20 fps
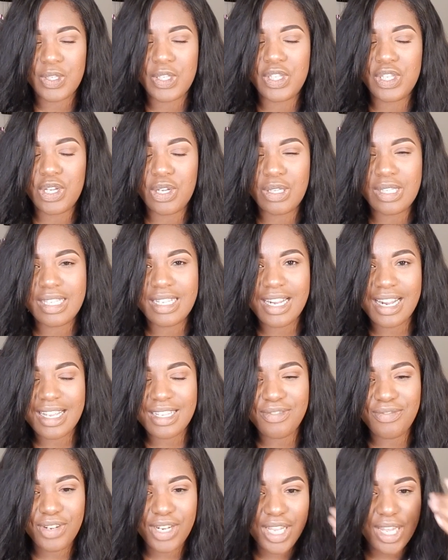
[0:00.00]
So
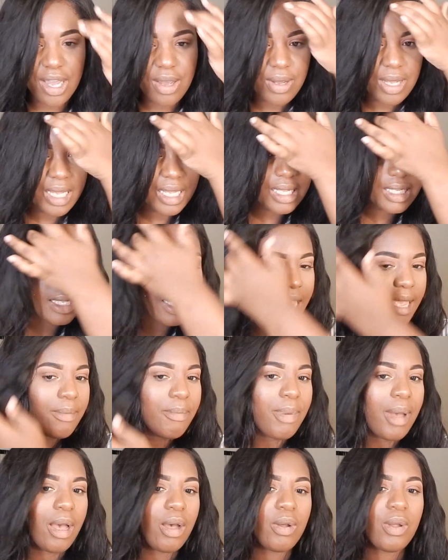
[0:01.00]
today's video is
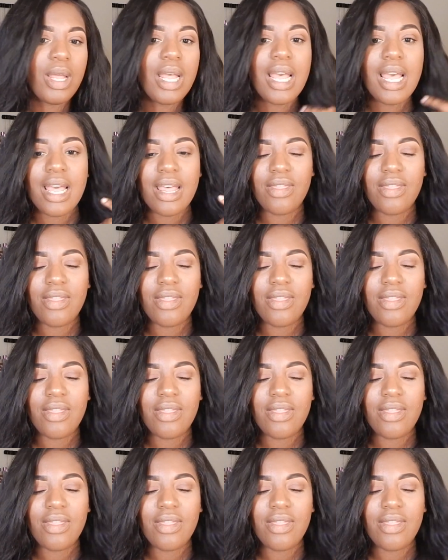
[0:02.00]
about